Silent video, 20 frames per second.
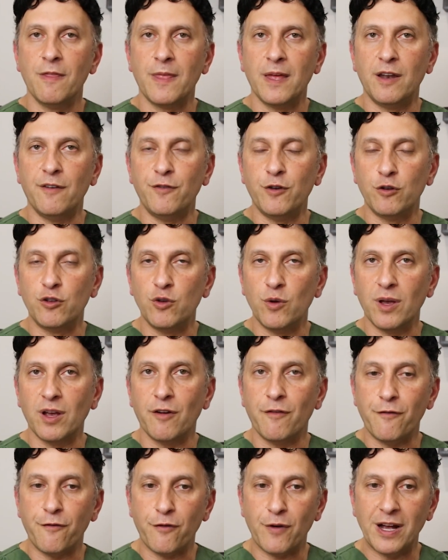that if you're doing
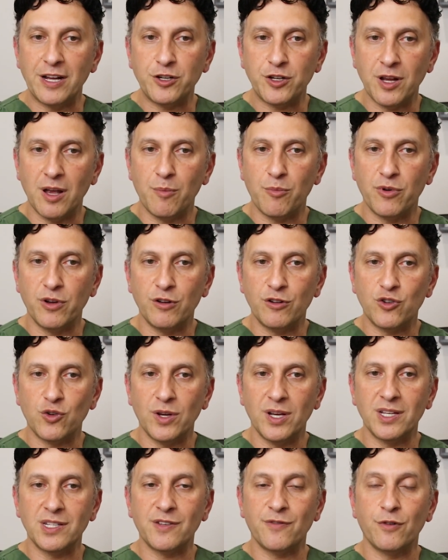a fresh embryo
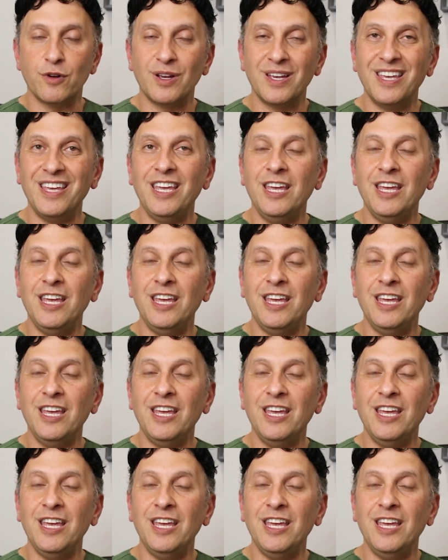transfer,